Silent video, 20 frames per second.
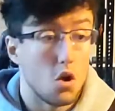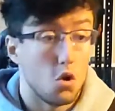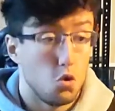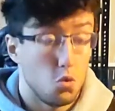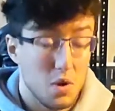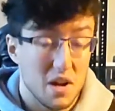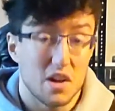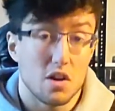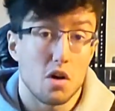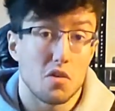
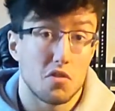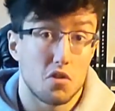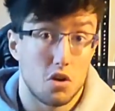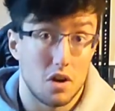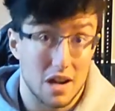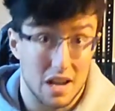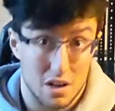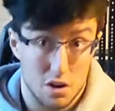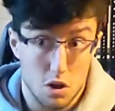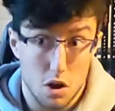
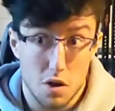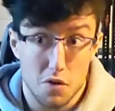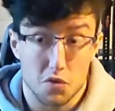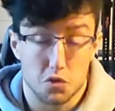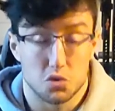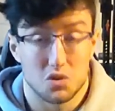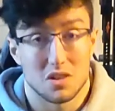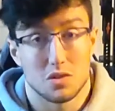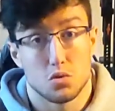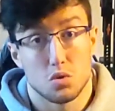recover
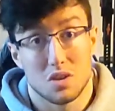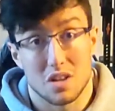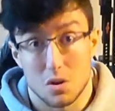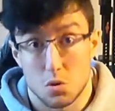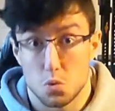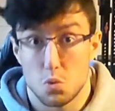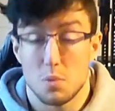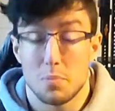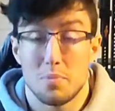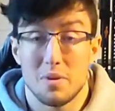enough so that you
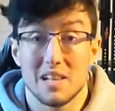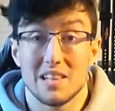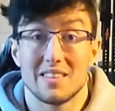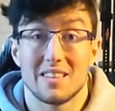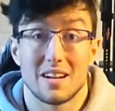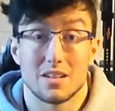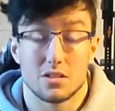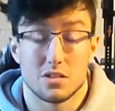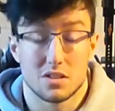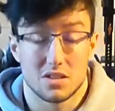can
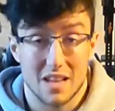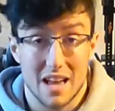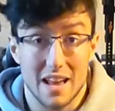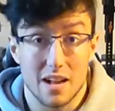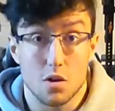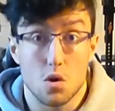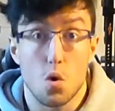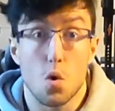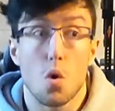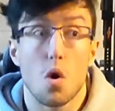repeat that
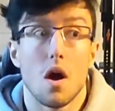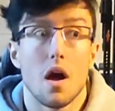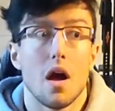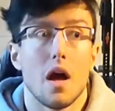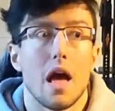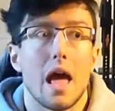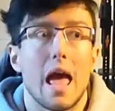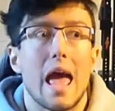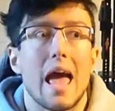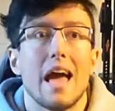cycle
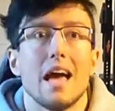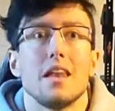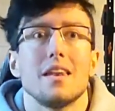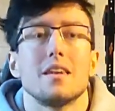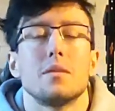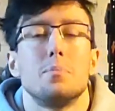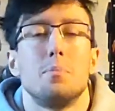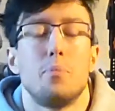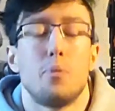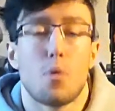
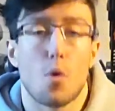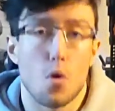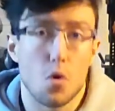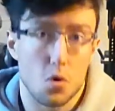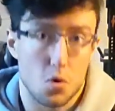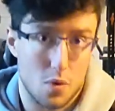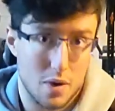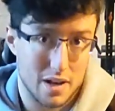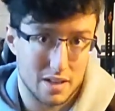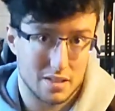and
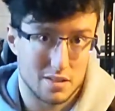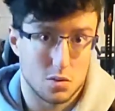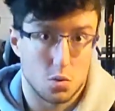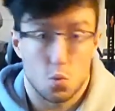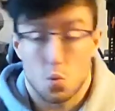progress.